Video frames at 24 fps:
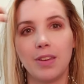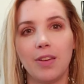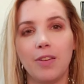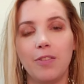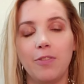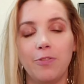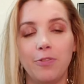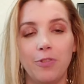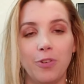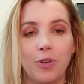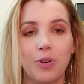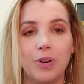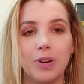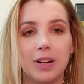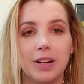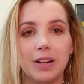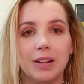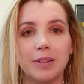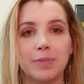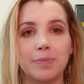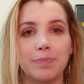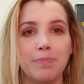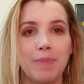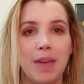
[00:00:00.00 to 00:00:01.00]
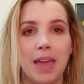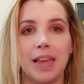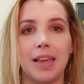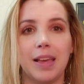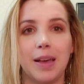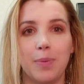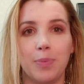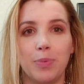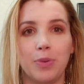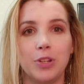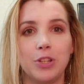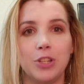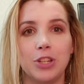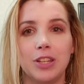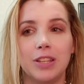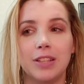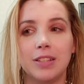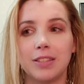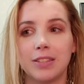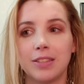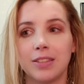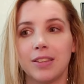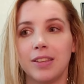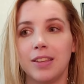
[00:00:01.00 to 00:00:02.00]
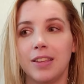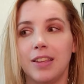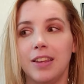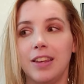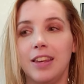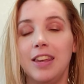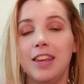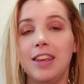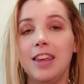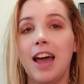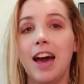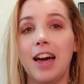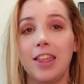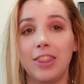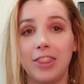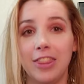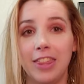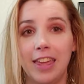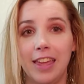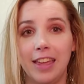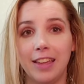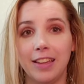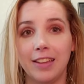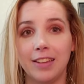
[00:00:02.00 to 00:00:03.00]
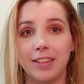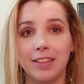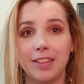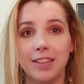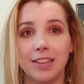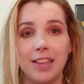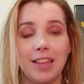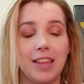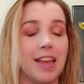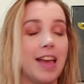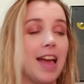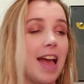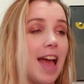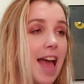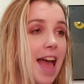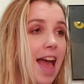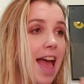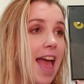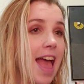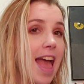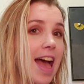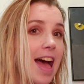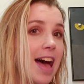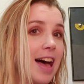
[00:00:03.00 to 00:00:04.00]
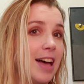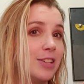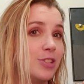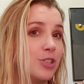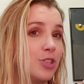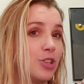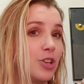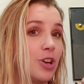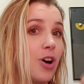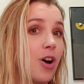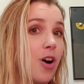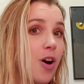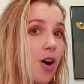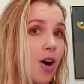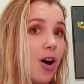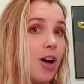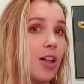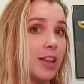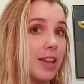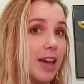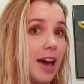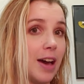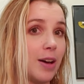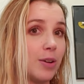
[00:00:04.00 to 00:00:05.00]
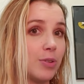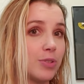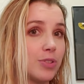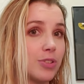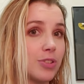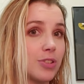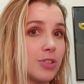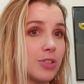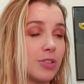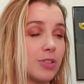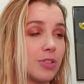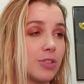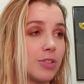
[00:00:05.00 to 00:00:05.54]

for makeup, which is nothing and all out.